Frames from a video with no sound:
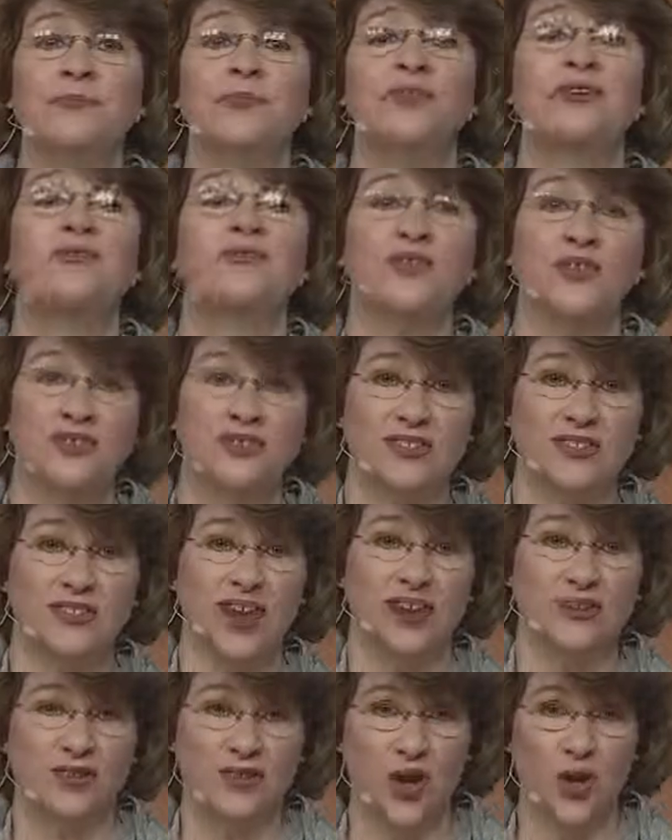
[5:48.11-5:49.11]
the 1st of
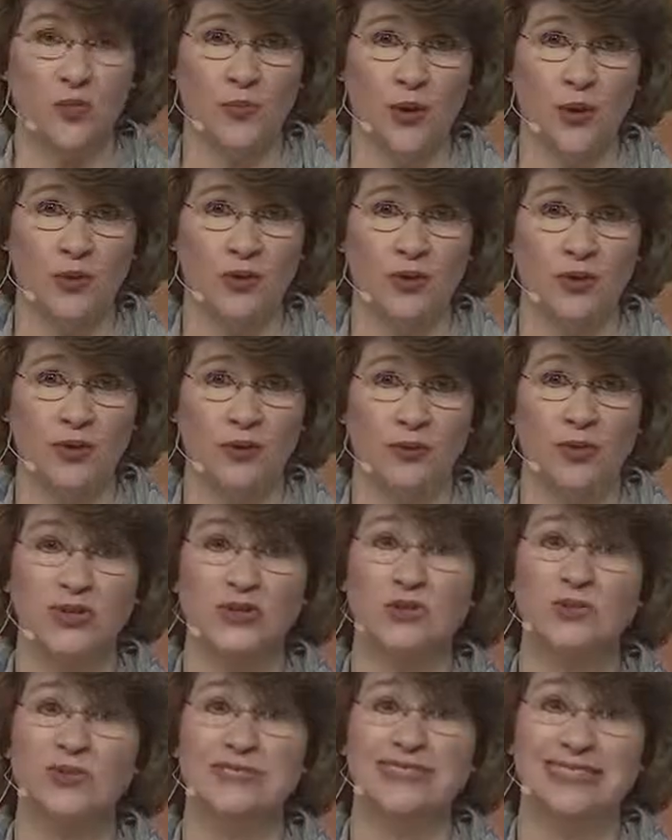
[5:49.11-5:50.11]
October,
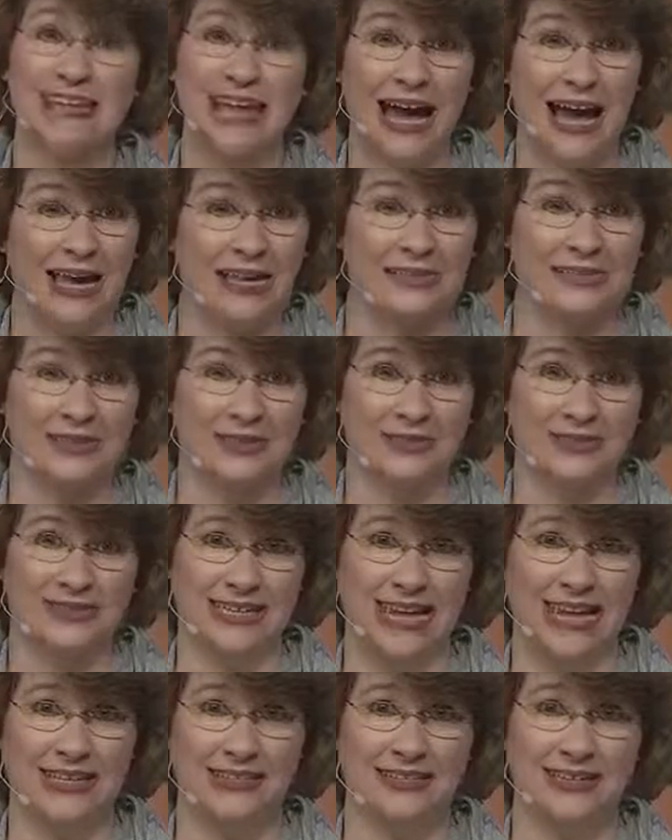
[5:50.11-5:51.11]
which was the ideal
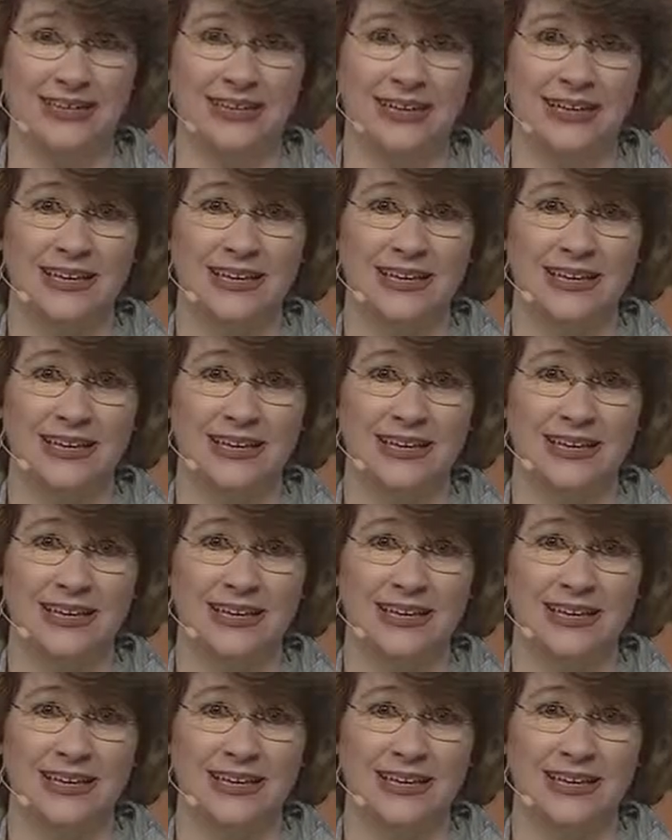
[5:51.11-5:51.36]
date,